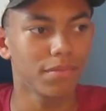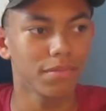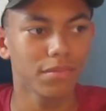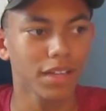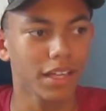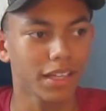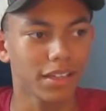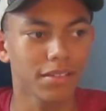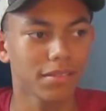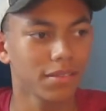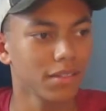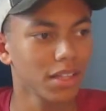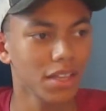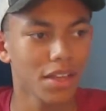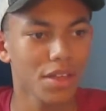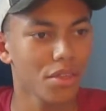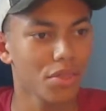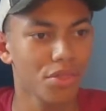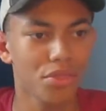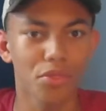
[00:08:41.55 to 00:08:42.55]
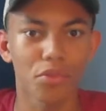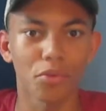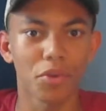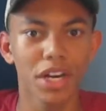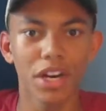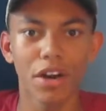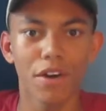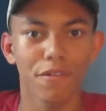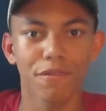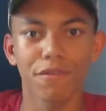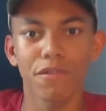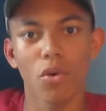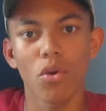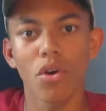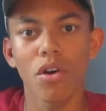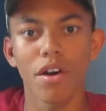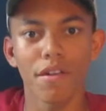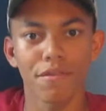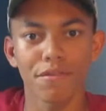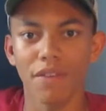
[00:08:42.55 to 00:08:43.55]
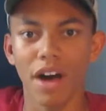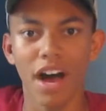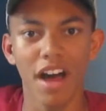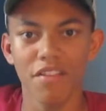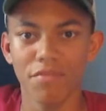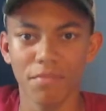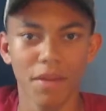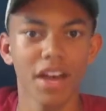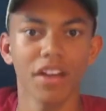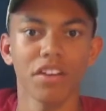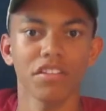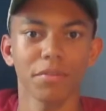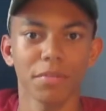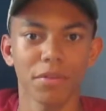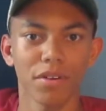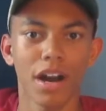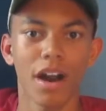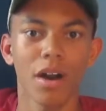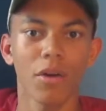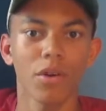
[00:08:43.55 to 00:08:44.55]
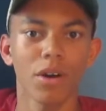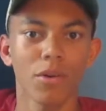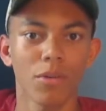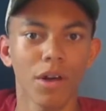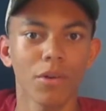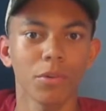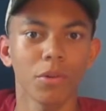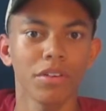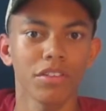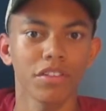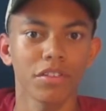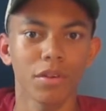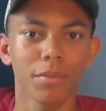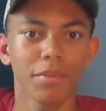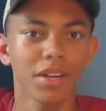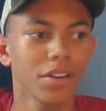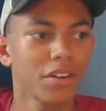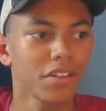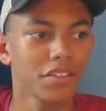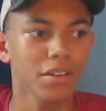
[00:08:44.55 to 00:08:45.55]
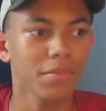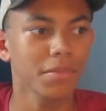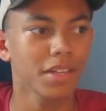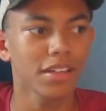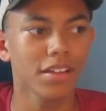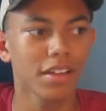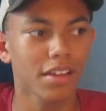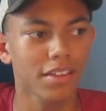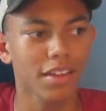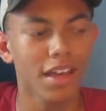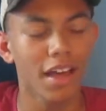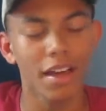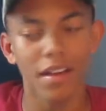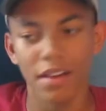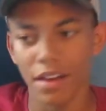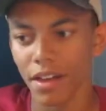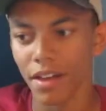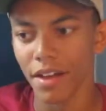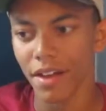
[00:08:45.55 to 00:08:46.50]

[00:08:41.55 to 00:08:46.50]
3 or 4 or 5 miles per hour while we're swimming or something like that.